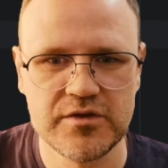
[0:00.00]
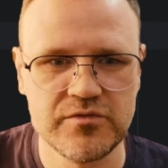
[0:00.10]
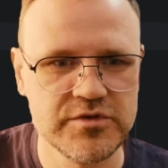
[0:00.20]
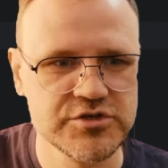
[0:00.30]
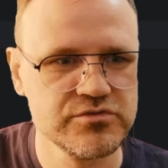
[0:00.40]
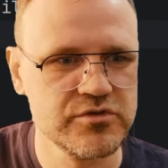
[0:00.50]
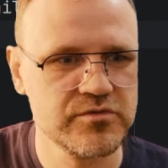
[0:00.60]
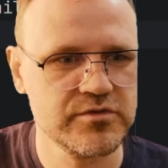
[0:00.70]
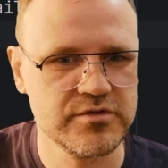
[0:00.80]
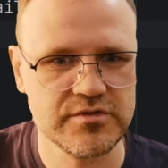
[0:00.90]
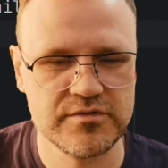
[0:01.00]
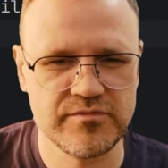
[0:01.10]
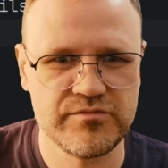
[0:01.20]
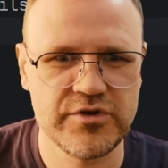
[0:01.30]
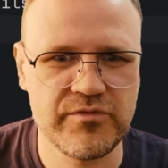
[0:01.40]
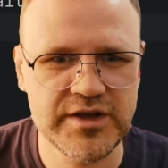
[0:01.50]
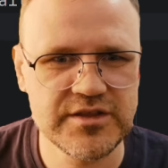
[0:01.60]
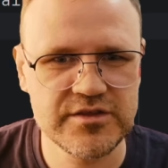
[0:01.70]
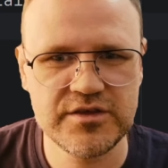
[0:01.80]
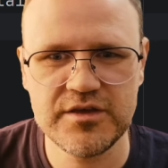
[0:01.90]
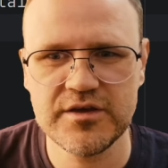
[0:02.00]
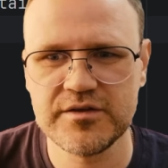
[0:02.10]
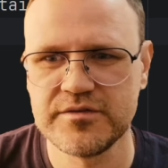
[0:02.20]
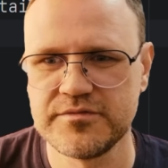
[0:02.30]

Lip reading: You should not provide it here.